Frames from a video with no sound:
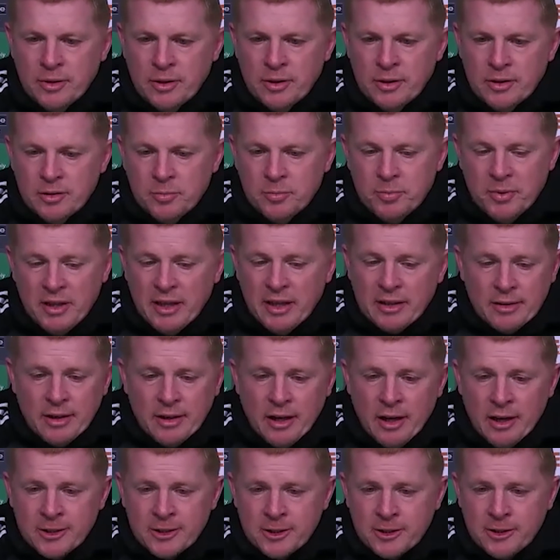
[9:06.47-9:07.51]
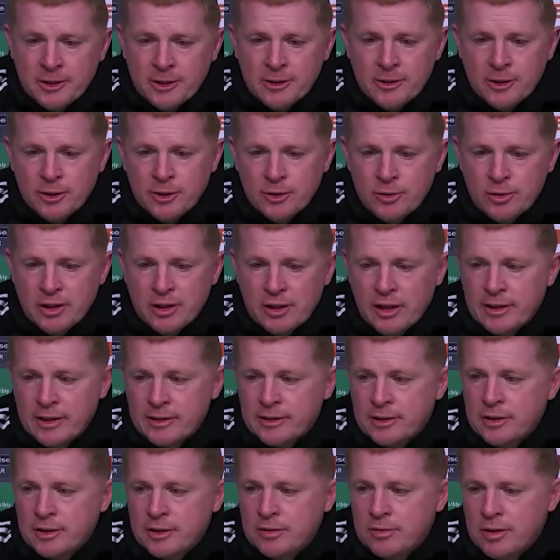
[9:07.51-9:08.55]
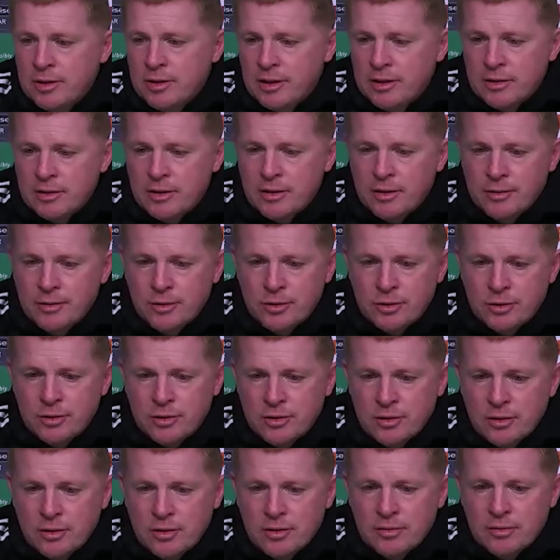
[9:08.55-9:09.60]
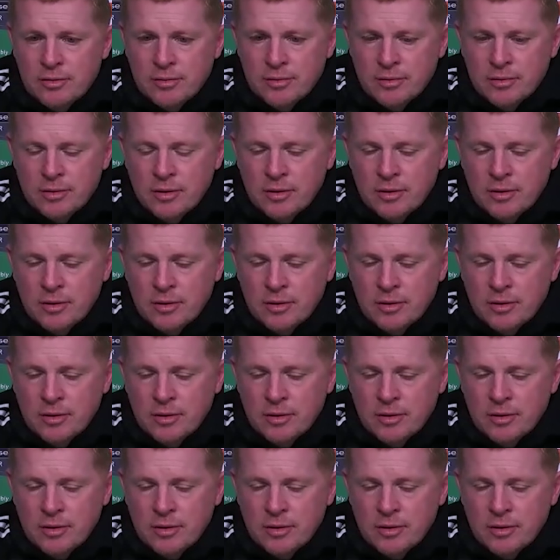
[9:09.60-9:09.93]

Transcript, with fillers: It's a bit like last year, you know, you had Lazio, Rennes, Cluj, you know.